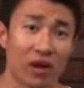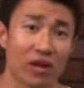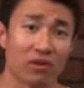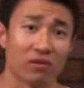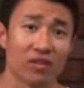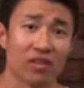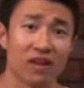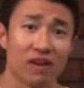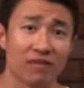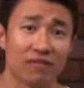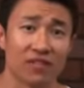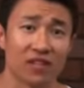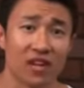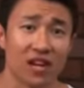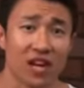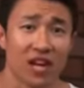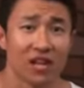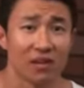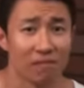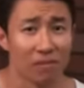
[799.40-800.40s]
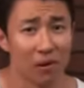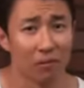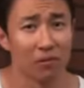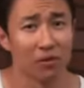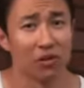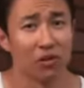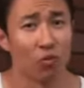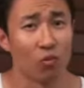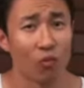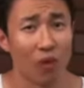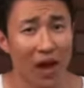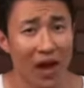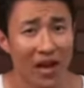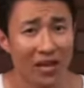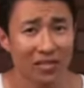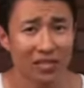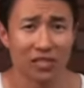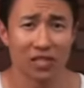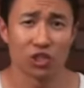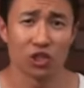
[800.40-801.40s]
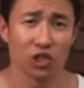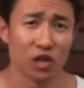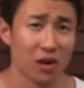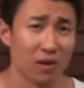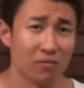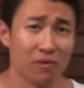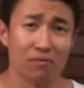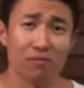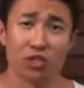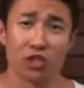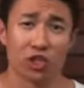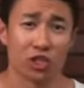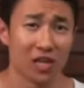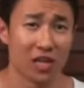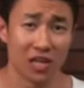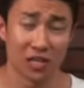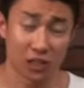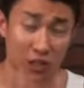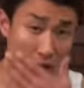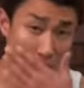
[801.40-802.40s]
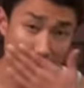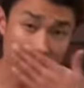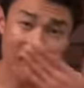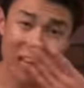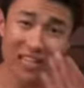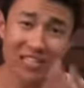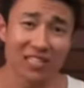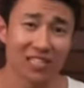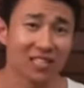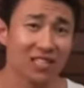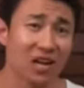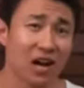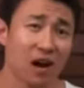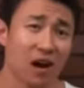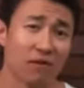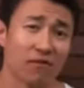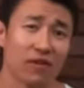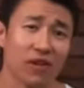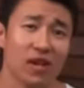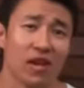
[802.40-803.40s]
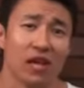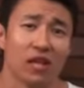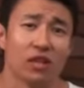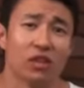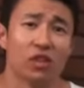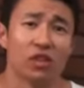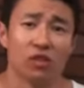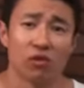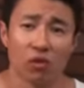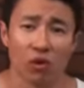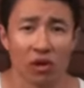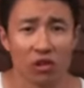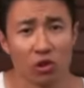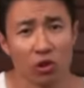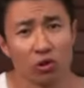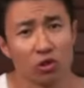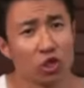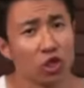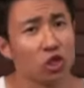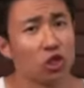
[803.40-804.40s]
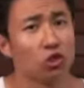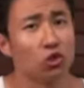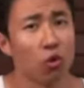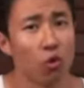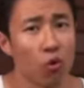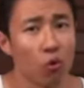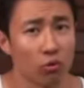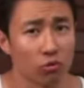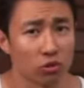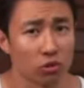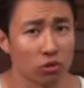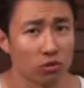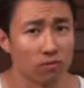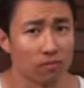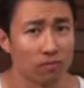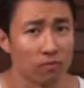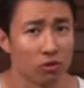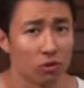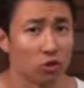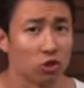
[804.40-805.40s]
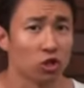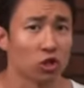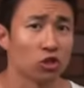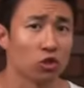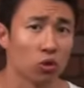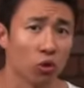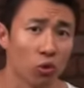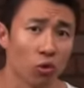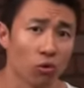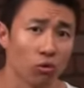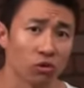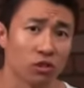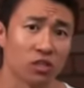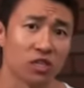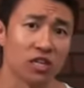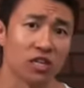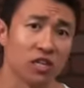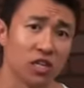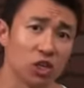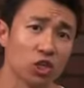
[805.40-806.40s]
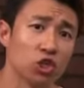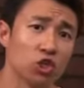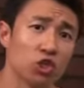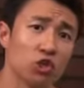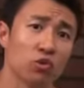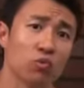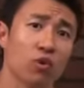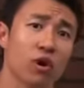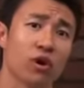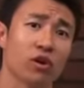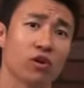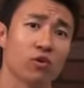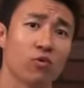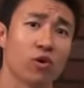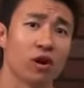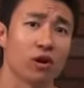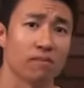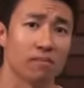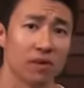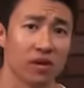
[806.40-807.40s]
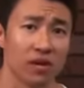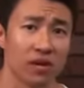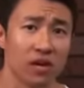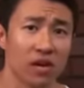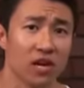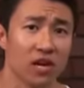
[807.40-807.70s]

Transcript: you lift. Remember, the weights, the gym, the machines, all that stuff, they're just tools. They're just tools to get you where you want to be.